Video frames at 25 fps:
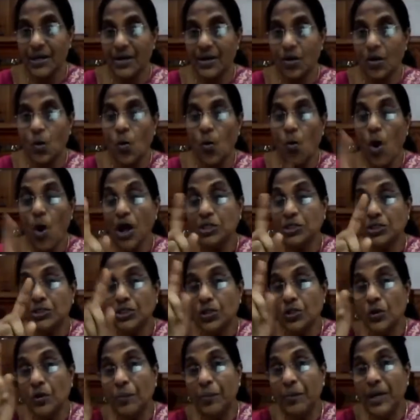What
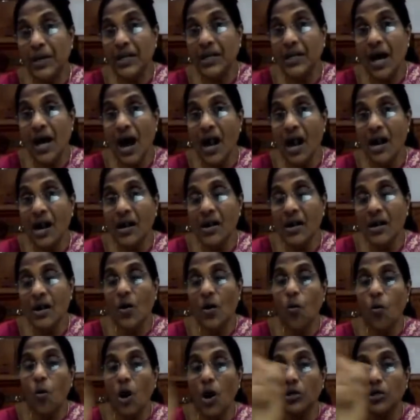should be done?
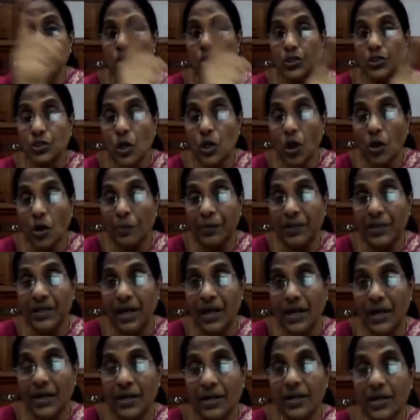What should not be
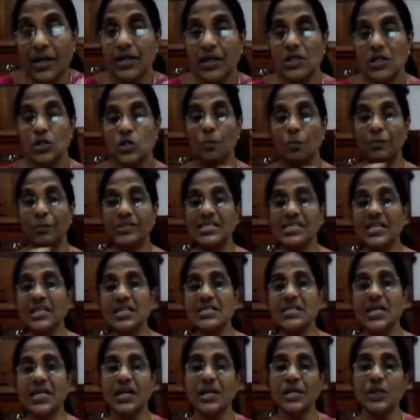done? So
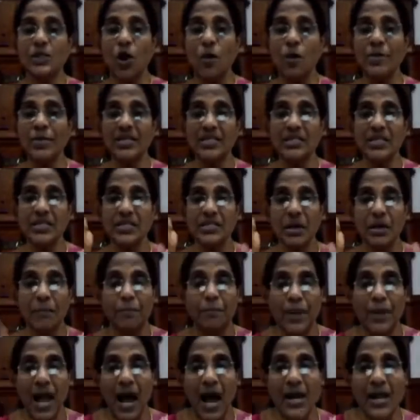business economics is
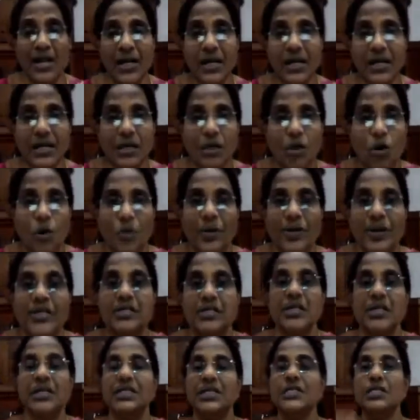applied economics.
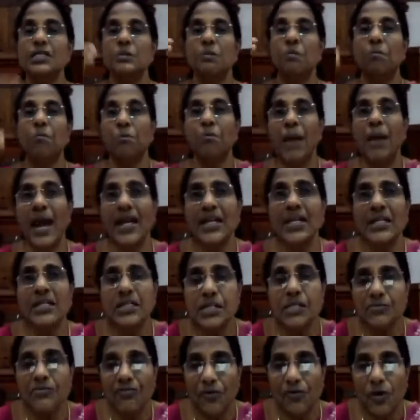It is meant
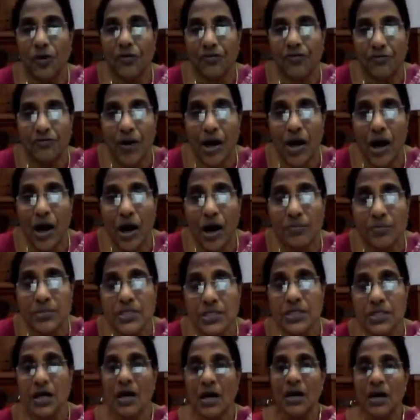for
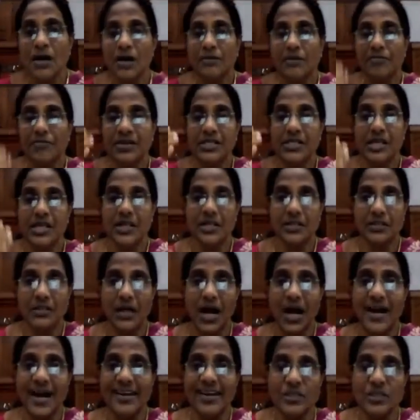firms which are
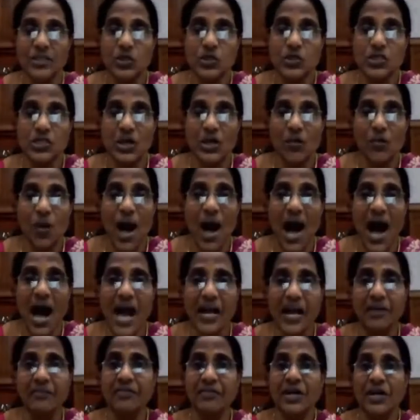trying to
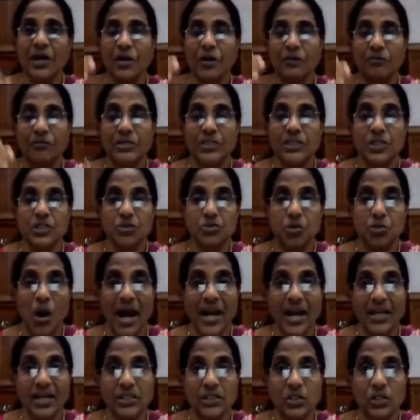survive, which are
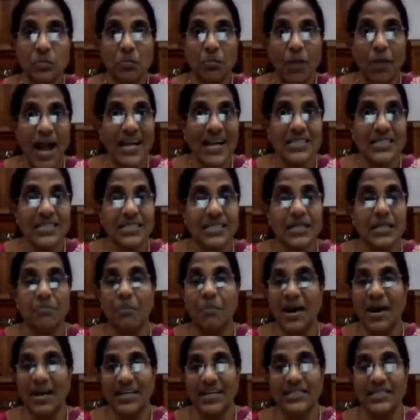trying to
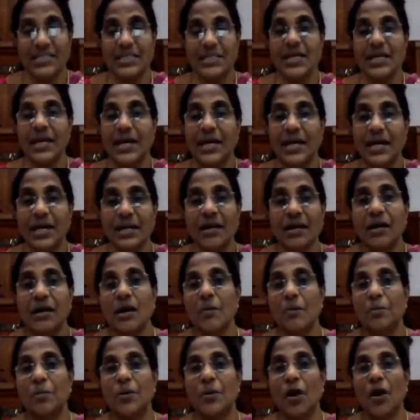maximize their
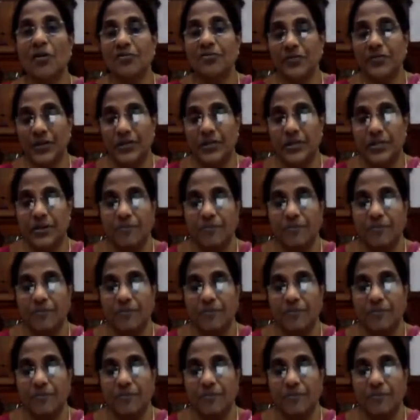profit.